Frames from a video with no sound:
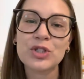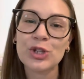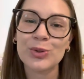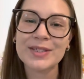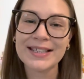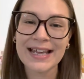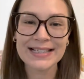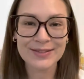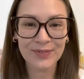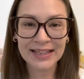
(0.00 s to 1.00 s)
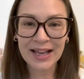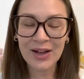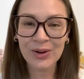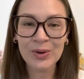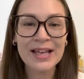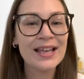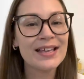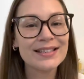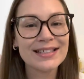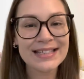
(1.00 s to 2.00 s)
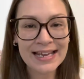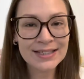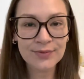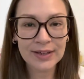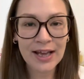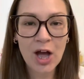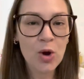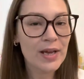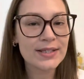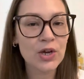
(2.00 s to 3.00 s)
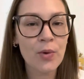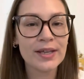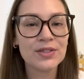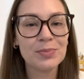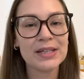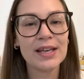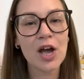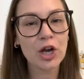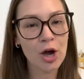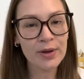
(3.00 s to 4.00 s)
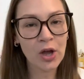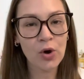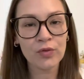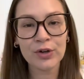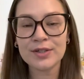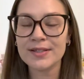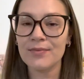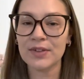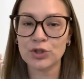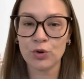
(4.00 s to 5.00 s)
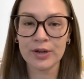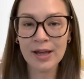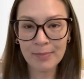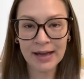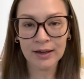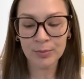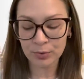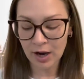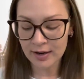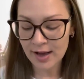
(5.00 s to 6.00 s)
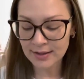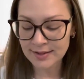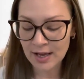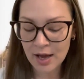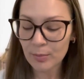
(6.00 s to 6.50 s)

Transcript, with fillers: to today's video. Today's video is going to be going over some Victoria Beckham products,